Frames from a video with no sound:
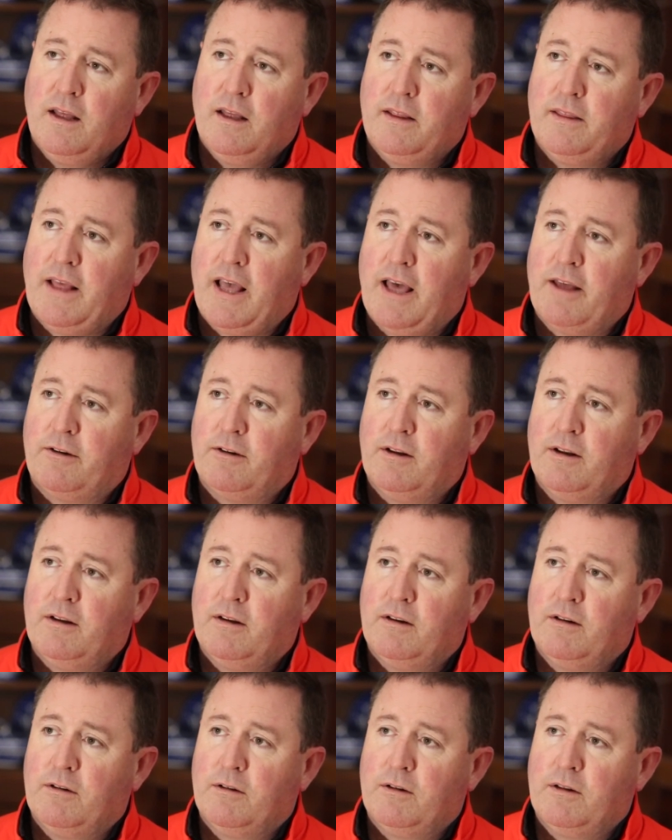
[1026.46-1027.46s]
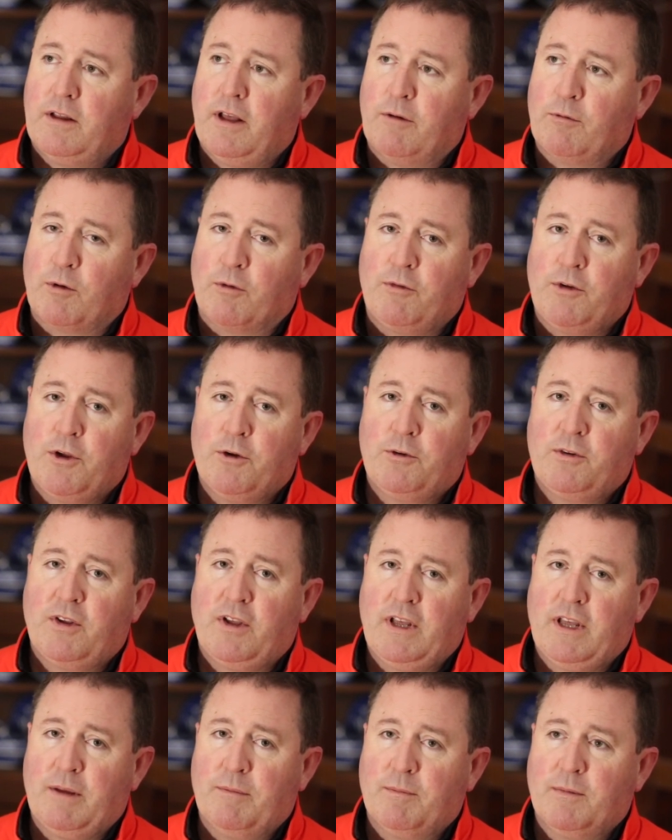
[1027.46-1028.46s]
That review
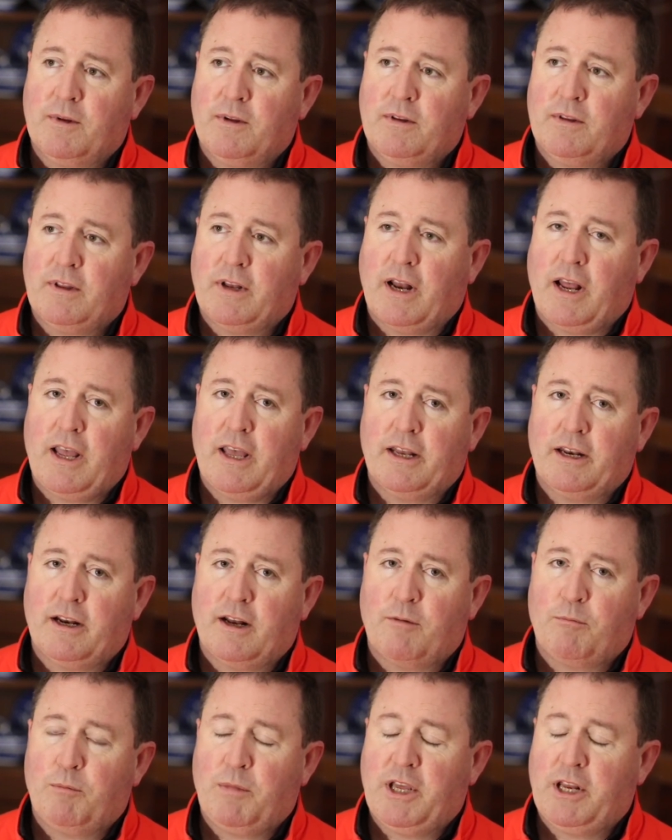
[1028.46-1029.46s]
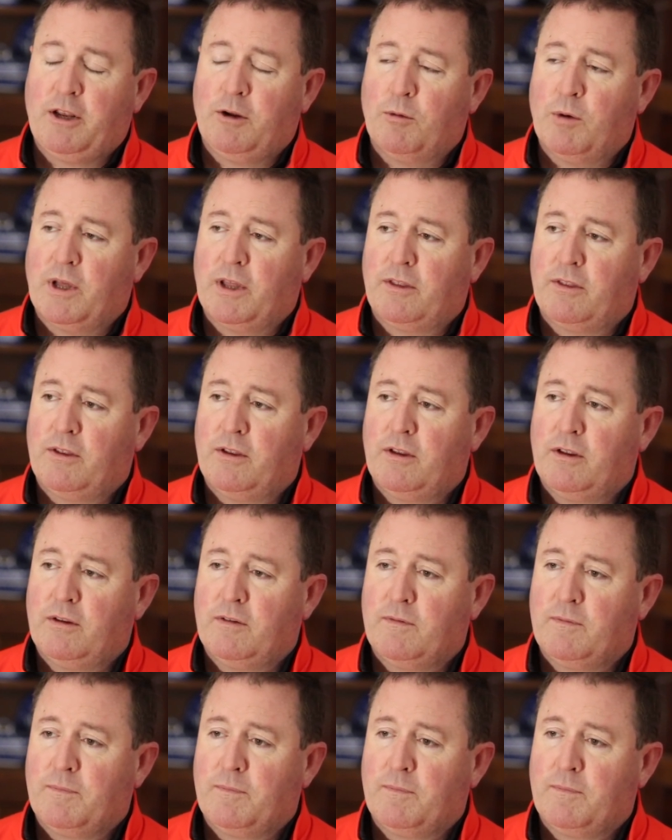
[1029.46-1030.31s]
team that I ended up meeting with,